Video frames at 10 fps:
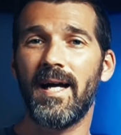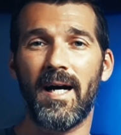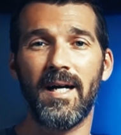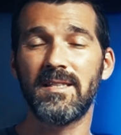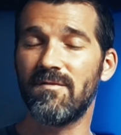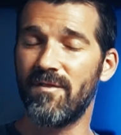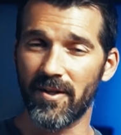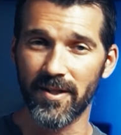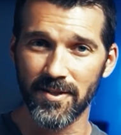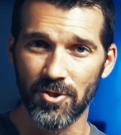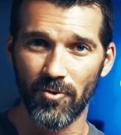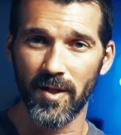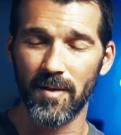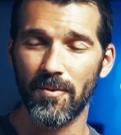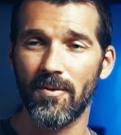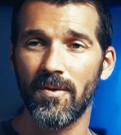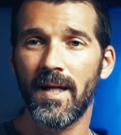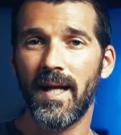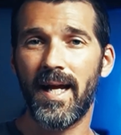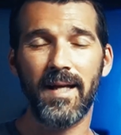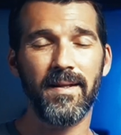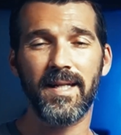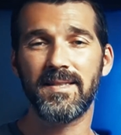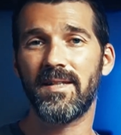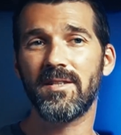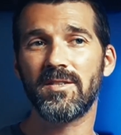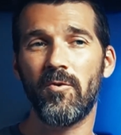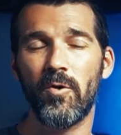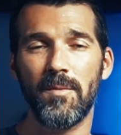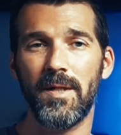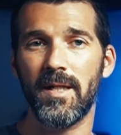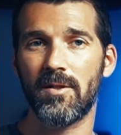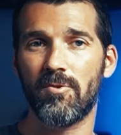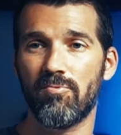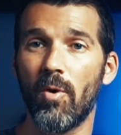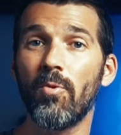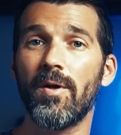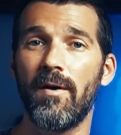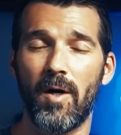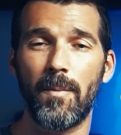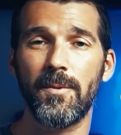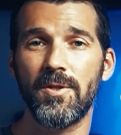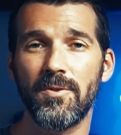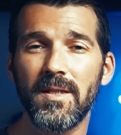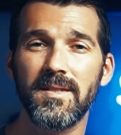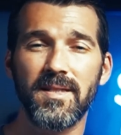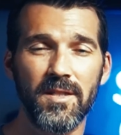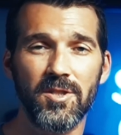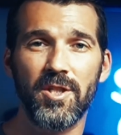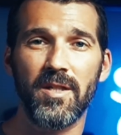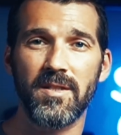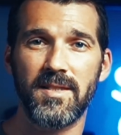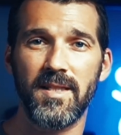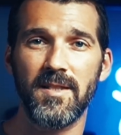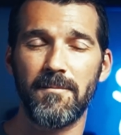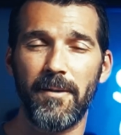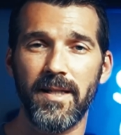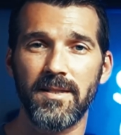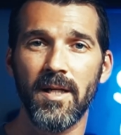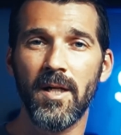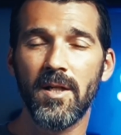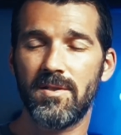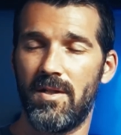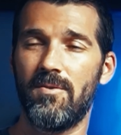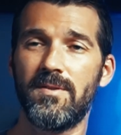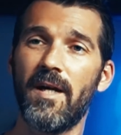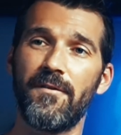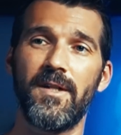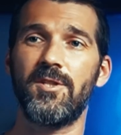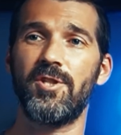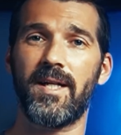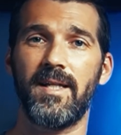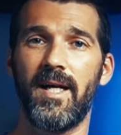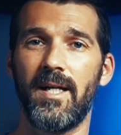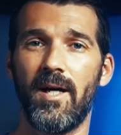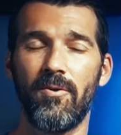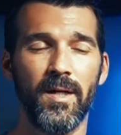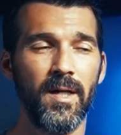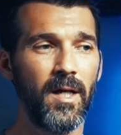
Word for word: Uh, it's very enjoyable. And like I said, there's going to be a growth of opportunities in the G R C space. So definitely check that out.